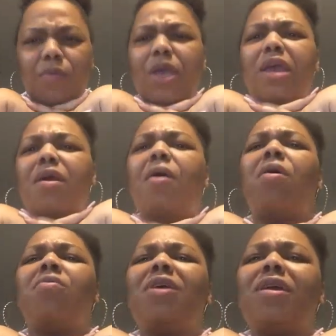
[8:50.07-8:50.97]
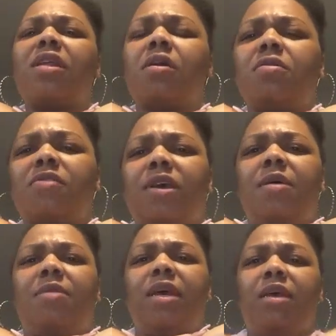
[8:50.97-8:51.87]
we hear that all the
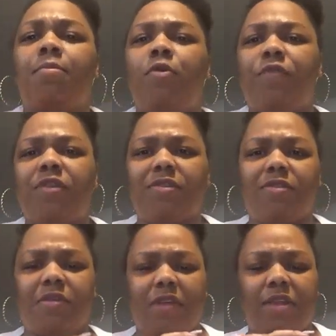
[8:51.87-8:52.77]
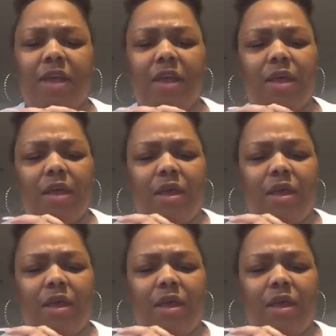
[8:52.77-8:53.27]
time, like in movies and stuff like that,